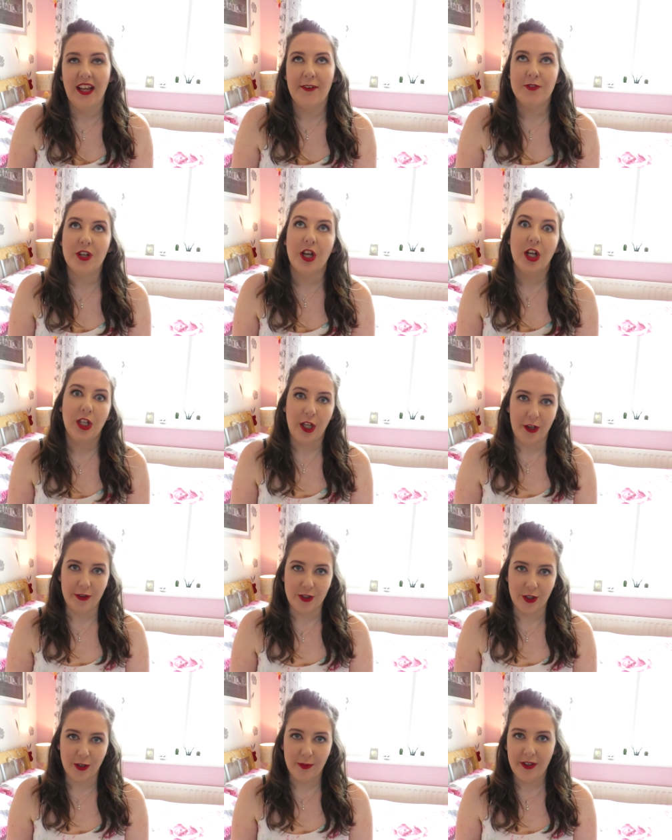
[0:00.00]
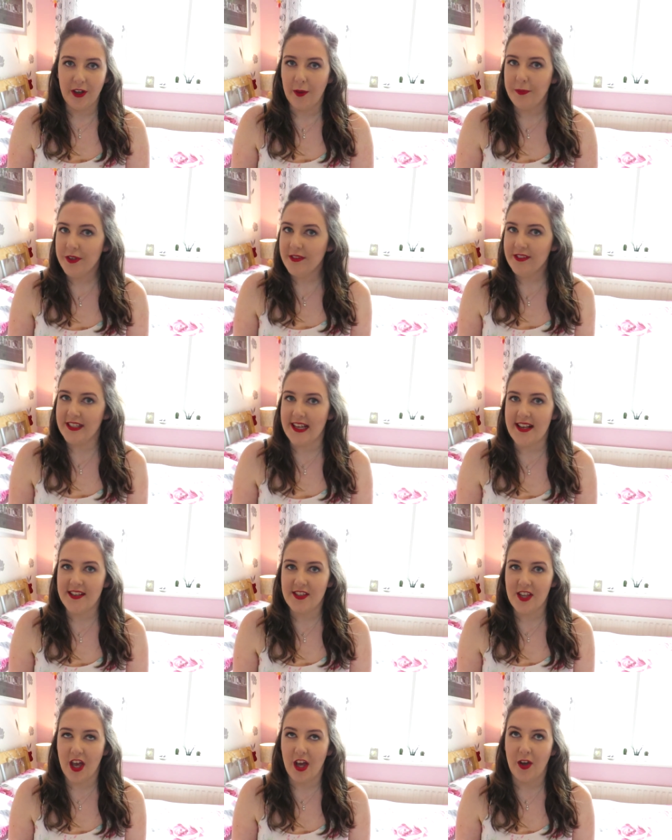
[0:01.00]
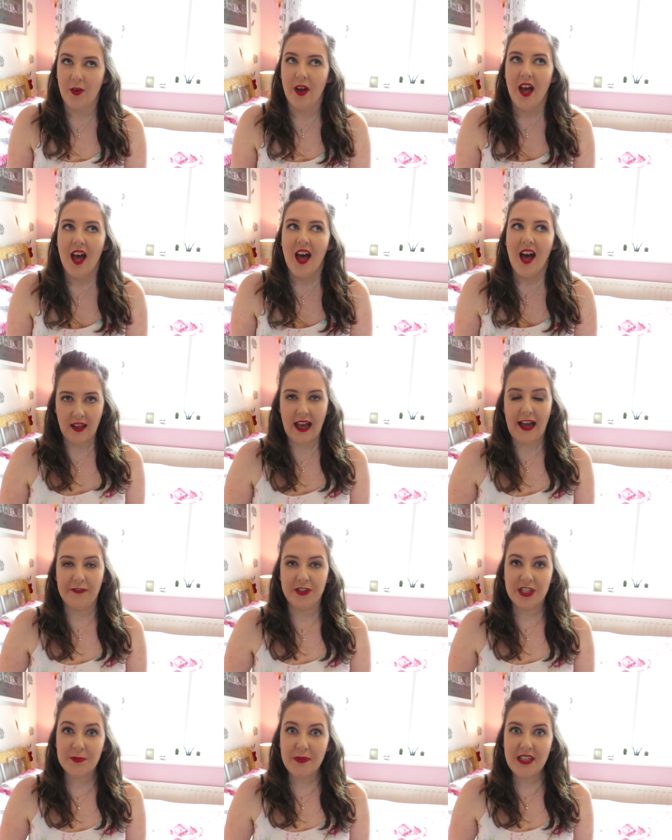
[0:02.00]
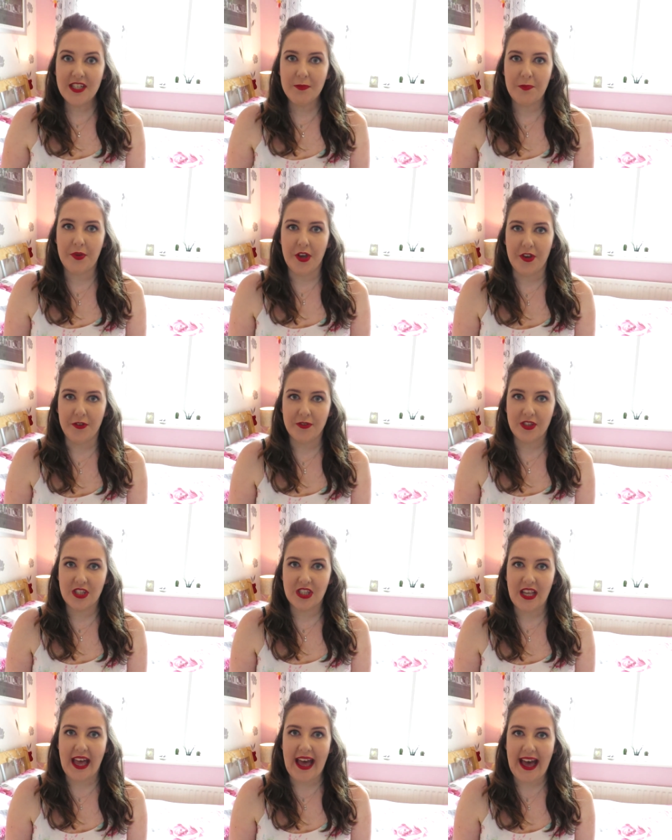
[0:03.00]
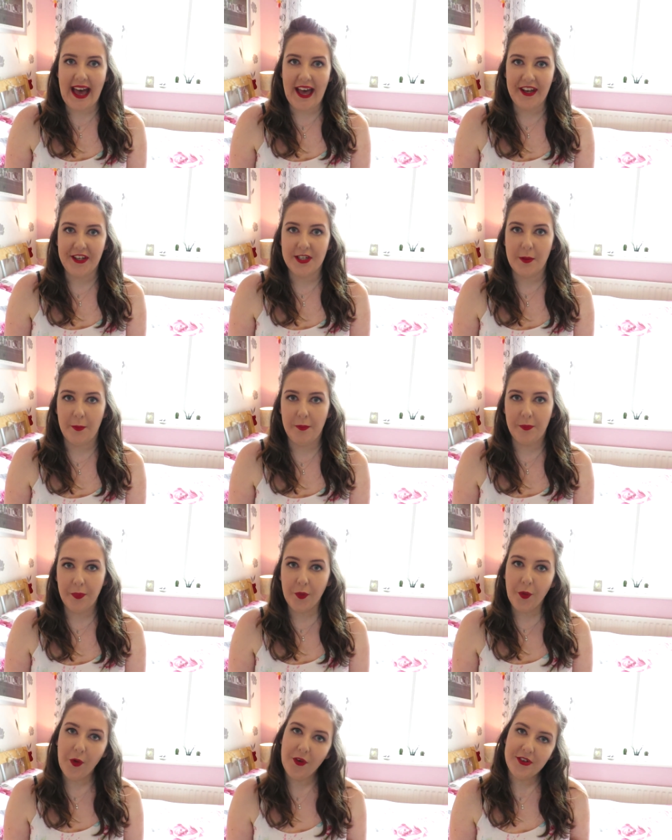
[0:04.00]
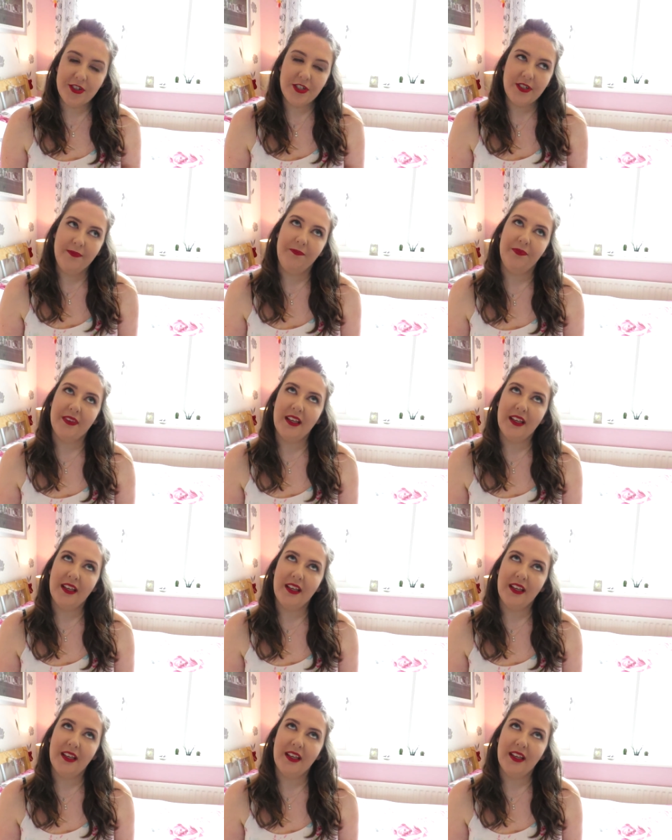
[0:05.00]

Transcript: I've done a clothes haul but not a beauty. So I've just been to Boots and bought